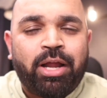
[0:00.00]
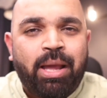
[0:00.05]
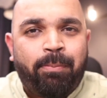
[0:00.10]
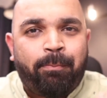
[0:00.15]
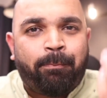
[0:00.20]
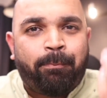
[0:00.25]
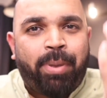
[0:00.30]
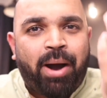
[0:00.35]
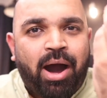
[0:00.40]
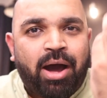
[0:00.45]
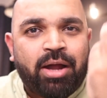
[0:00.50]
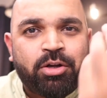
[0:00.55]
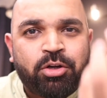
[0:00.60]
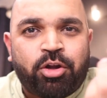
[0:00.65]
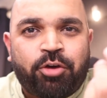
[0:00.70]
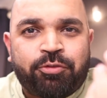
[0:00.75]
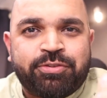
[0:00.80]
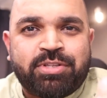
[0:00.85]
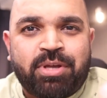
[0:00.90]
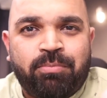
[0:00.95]
a part
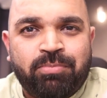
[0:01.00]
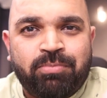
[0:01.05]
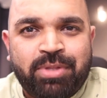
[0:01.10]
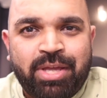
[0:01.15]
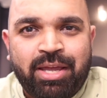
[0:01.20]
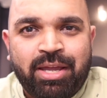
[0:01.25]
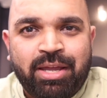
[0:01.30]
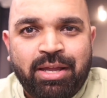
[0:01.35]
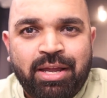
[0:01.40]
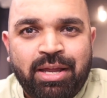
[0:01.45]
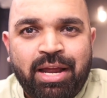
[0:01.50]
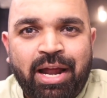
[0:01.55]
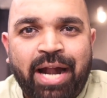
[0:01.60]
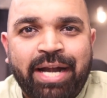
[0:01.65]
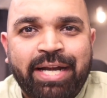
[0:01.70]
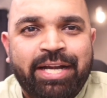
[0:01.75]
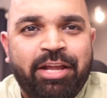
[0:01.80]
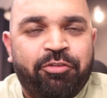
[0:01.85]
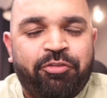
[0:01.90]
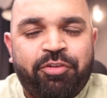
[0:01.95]
of something
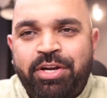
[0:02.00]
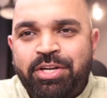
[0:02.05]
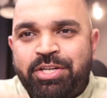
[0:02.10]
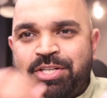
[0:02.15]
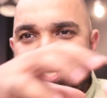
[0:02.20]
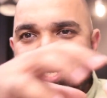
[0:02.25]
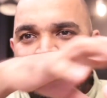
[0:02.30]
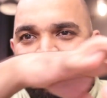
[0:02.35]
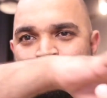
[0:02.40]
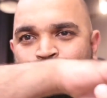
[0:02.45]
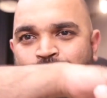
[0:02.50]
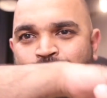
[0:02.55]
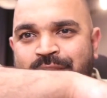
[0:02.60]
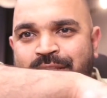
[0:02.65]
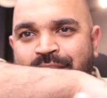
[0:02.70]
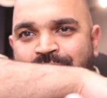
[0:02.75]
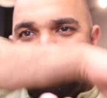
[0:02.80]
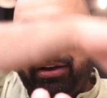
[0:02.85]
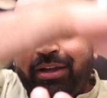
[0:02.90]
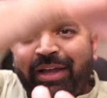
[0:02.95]
and differentiate with
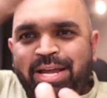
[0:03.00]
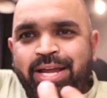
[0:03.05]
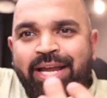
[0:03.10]
the